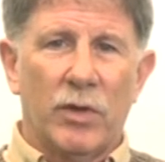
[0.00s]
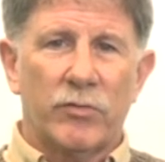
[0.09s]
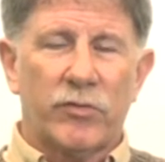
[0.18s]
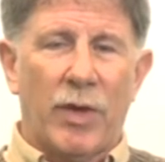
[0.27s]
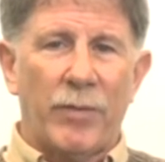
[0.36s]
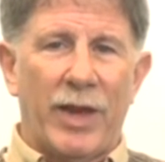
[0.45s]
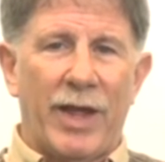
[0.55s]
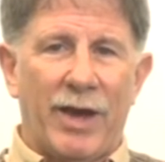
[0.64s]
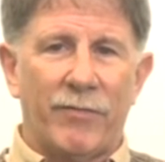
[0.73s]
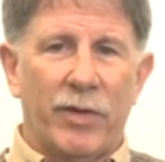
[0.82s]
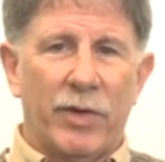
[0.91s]
Some that
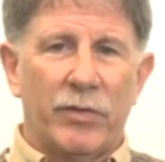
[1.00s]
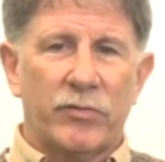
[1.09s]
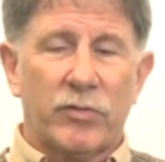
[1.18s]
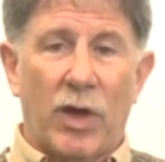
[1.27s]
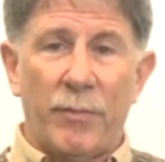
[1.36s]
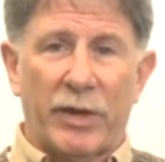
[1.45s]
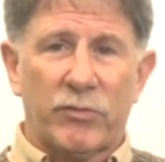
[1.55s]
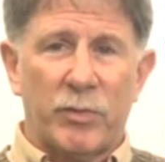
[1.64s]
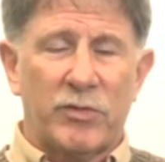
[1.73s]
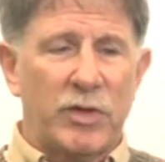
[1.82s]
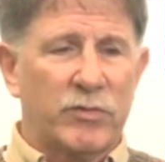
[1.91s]
have some
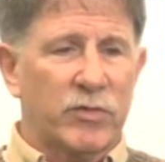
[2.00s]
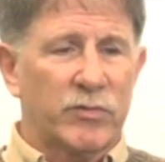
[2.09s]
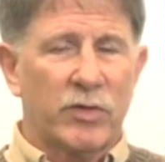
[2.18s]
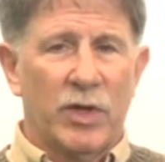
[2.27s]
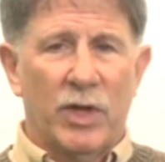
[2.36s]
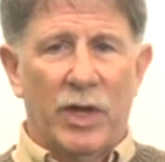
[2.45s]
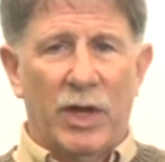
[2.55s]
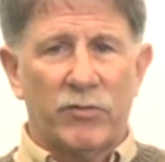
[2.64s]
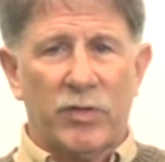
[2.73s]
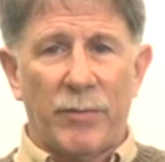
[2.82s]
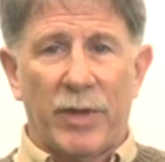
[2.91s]
expertises
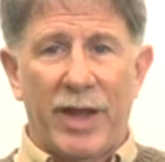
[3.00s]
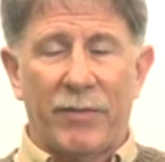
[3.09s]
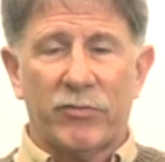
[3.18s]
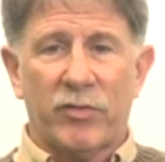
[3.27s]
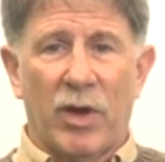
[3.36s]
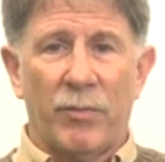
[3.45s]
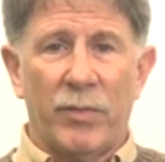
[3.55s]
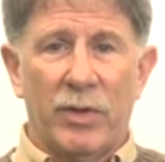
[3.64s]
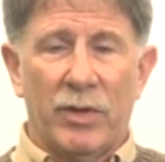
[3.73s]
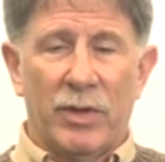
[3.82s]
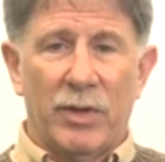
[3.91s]
and some that have some
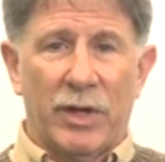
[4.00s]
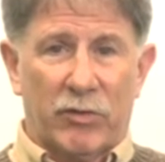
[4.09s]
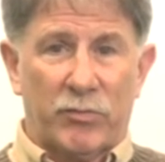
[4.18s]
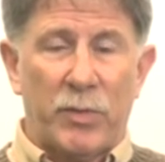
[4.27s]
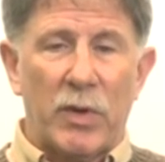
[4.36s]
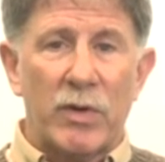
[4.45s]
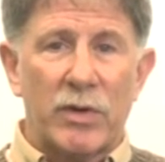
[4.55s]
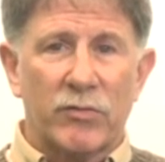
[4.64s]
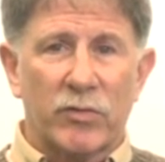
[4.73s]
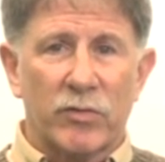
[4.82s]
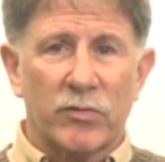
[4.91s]

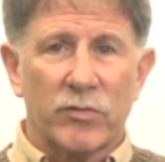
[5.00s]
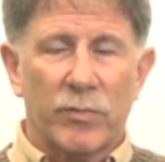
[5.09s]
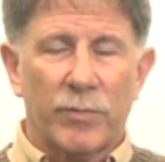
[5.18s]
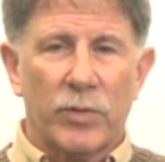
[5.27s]
experiences.